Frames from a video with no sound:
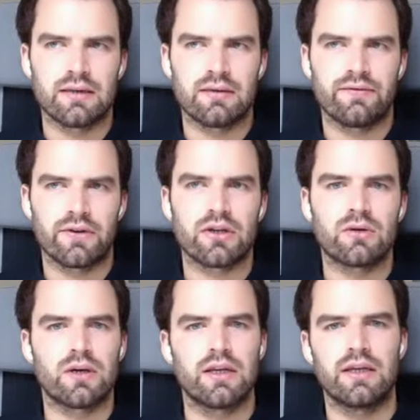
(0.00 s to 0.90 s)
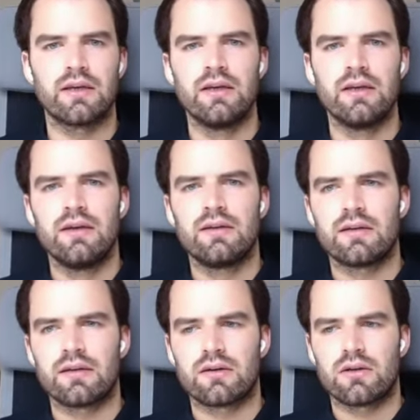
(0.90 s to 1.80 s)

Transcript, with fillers: uh, very quickly uh,